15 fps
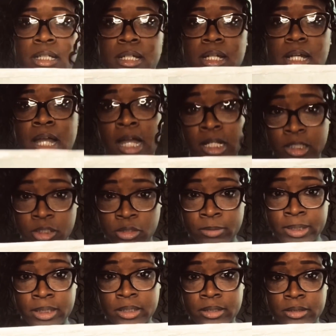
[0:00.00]
hot glue it
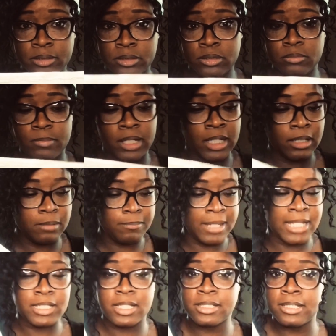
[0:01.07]
to my
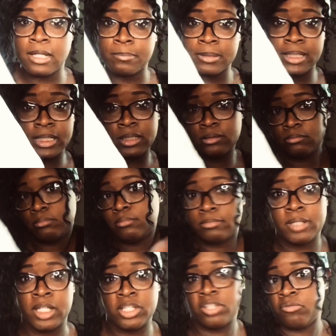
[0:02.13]
basket top again, and
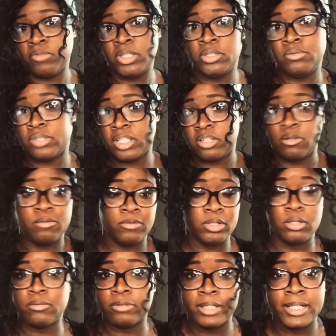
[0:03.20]
just reuse this over and over
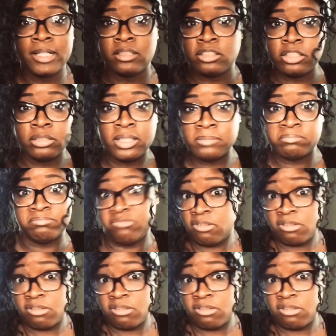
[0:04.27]
again until it falls